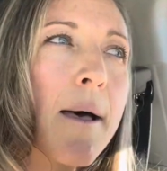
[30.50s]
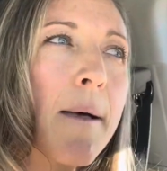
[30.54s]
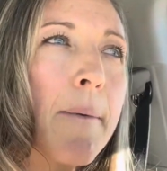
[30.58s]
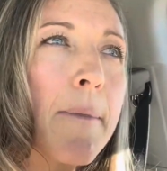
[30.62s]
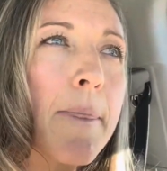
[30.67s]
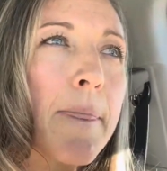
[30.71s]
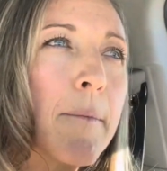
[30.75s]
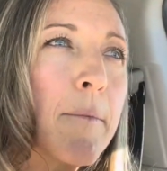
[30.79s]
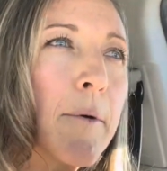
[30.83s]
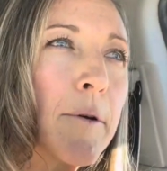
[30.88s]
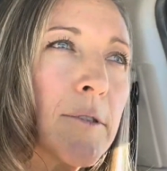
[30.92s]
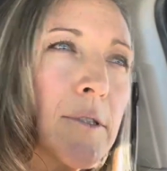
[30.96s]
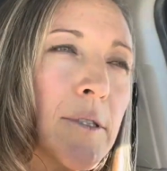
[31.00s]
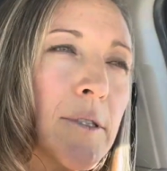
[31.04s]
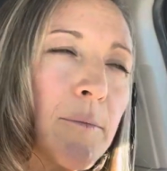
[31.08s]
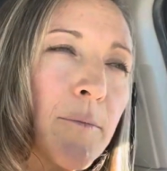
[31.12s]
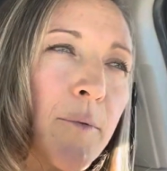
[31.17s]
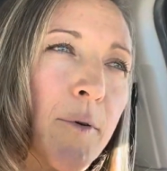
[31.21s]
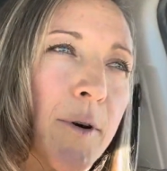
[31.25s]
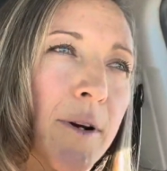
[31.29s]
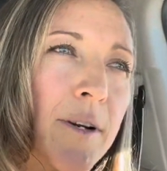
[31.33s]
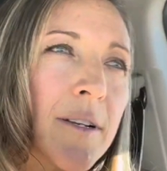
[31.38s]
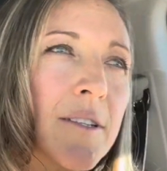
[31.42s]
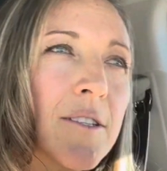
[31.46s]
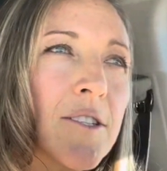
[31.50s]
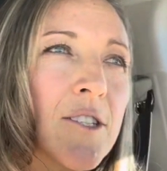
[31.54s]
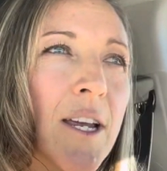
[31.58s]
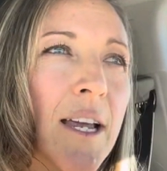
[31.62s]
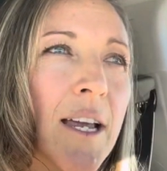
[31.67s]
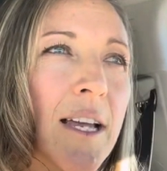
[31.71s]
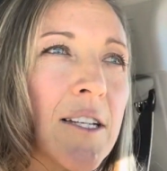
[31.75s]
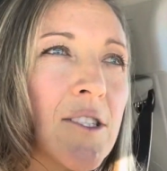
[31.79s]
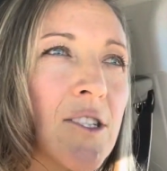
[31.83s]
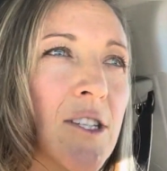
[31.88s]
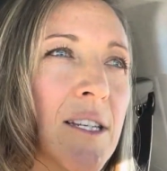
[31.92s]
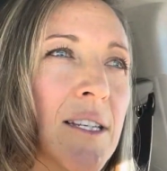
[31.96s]
The most important
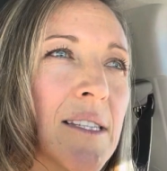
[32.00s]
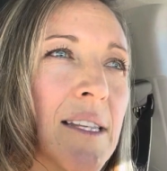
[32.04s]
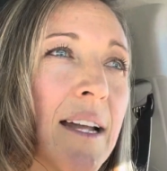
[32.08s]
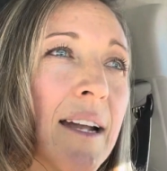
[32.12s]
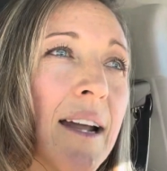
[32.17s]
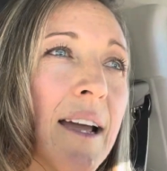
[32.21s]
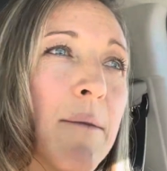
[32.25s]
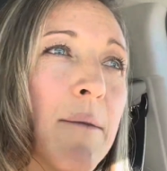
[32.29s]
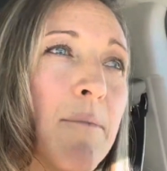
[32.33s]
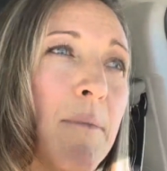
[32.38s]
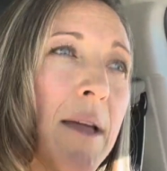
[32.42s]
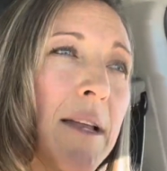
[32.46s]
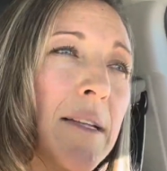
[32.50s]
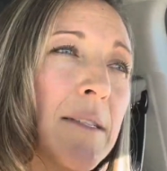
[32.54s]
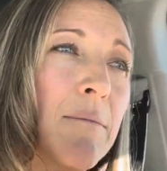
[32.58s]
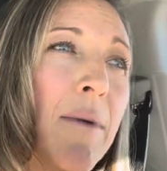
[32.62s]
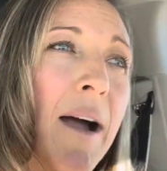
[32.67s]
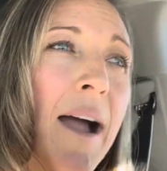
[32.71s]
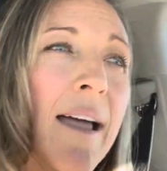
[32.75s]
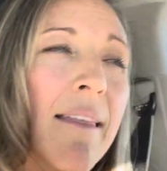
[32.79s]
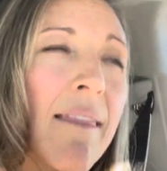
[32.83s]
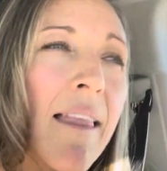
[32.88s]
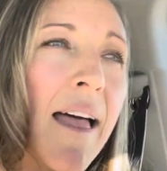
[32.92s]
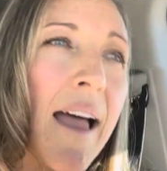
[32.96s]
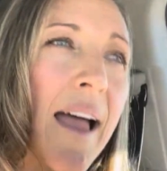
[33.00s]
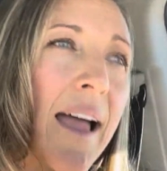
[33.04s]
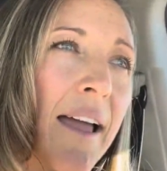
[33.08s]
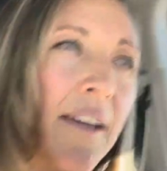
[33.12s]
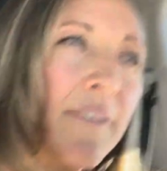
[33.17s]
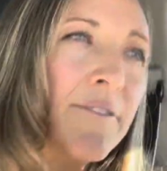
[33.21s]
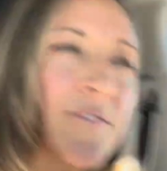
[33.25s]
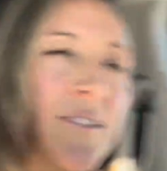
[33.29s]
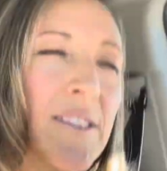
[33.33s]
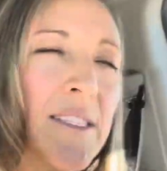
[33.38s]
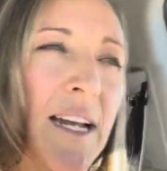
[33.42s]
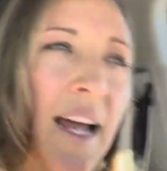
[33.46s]
changes that I made to my
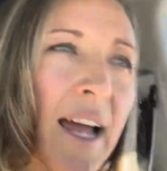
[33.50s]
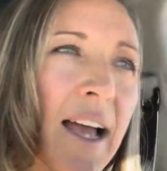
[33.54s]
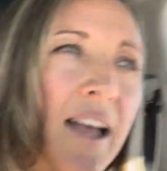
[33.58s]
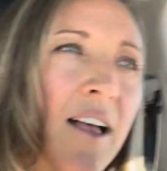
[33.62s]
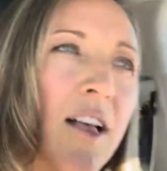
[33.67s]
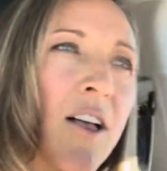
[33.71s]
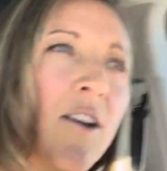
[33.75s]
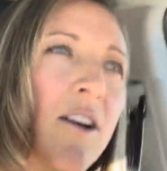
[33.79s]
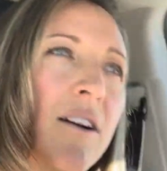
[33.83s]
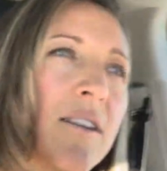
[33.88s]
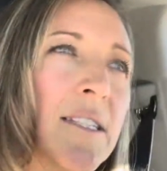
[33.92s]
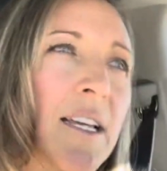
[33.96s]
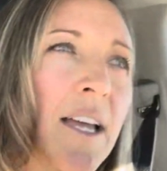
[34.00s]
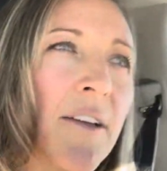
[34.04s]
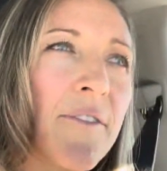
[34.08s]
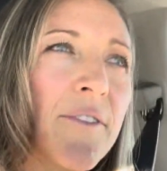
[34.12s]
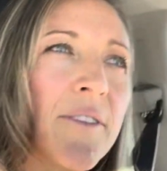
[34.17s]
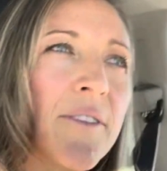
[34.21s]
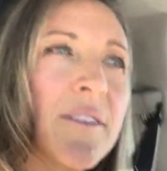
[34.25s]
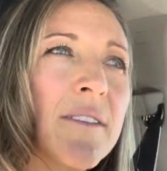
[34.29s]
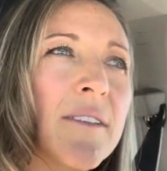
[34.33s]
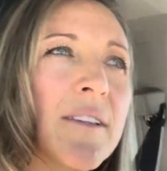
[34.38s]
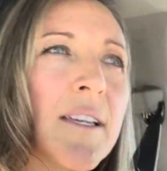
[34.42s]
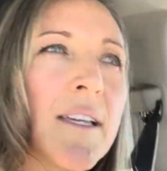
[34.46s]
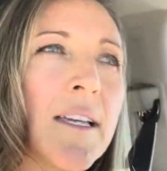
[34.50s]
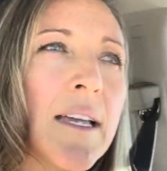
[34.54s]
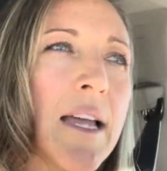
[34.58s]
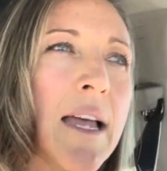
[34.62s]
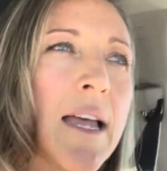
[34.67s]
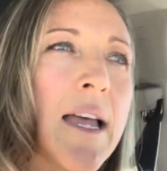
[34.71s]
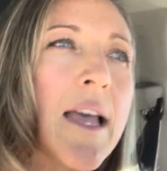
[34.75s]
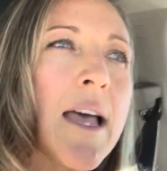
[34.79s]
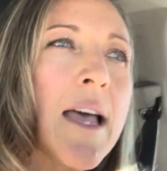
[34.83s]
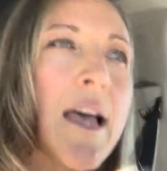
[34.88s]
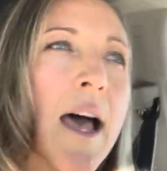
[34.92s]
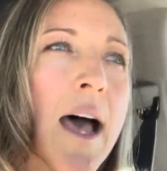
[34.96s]
lifestyle are definitely
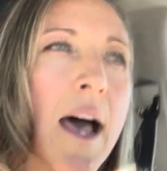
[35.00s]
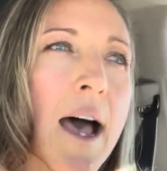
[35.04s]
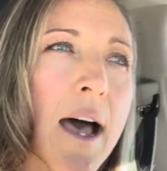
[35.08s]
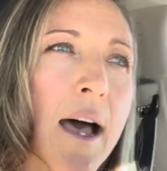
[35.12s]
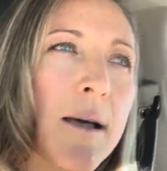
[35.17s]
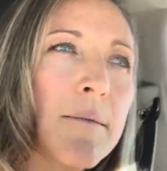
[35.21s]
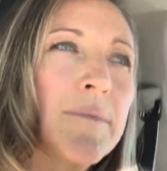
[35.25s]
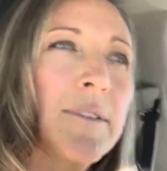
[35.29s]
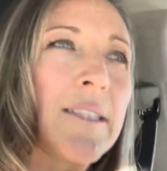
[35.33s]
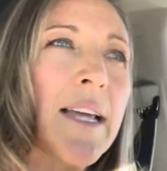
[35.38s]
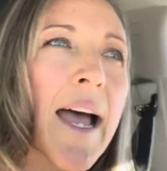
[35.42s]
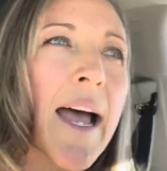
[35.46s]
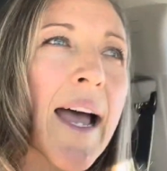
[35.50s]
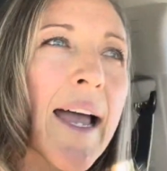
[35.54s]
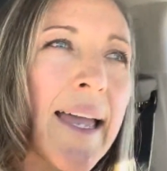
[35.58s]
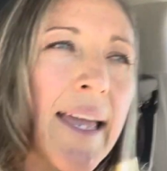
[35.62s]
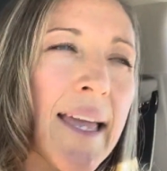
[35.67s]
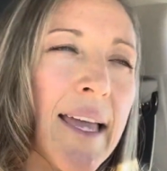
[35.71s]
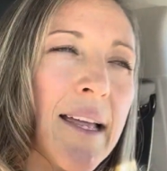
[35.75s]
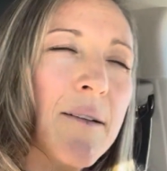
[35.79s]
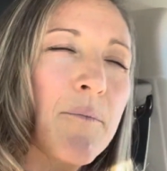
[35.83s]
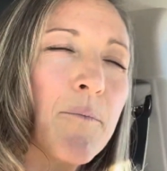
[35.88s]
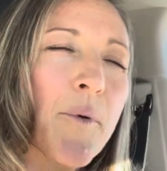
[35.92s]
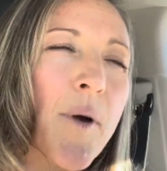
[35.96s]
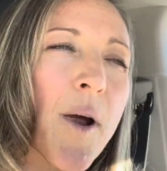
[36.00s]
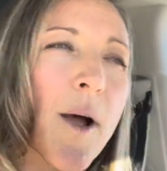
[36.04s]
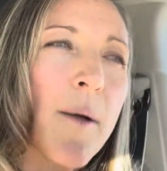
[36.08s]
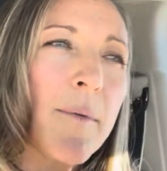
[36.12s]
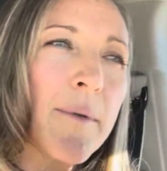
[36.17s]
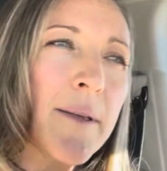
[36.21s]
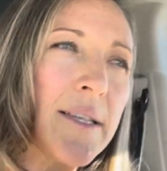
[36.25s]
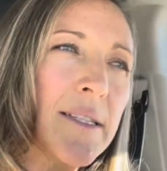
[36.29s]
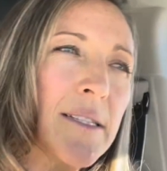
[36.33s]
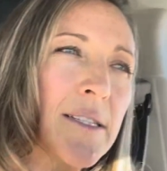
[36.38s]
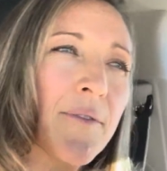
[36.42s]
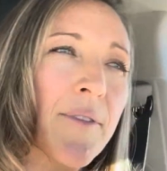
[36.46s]
diet,
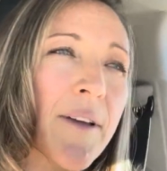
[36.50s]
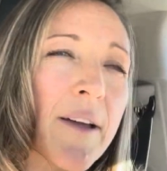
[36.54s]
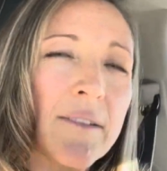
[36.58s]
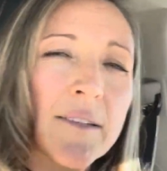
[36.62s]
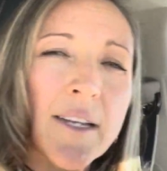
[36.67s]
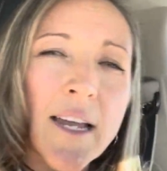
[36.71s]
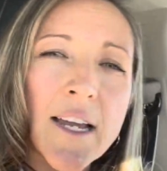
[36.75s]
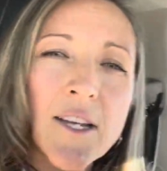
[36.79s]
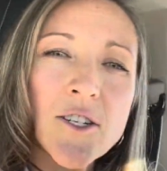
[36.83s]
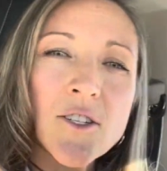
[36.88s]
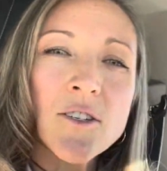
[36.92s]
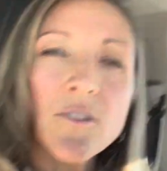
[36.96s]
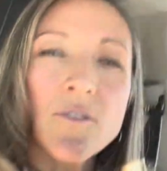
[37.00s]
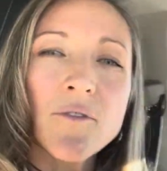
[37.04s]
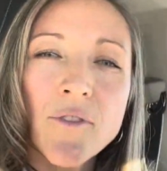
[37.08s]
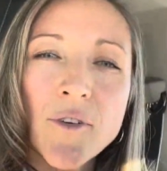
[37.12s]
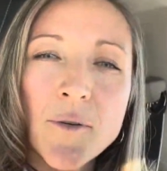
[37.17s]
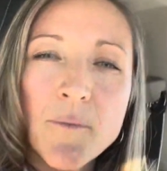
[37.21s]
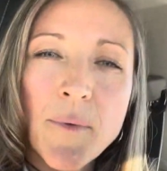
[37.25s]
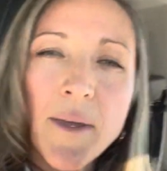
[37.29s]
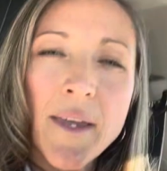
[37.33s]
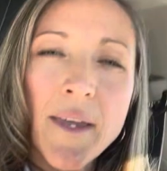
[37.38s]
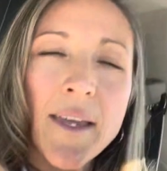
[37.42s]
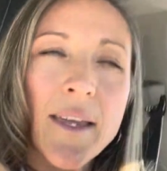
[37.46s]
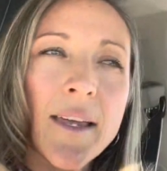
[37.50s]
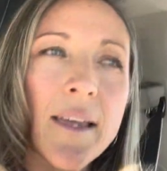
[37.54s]
probably is the foundation for me.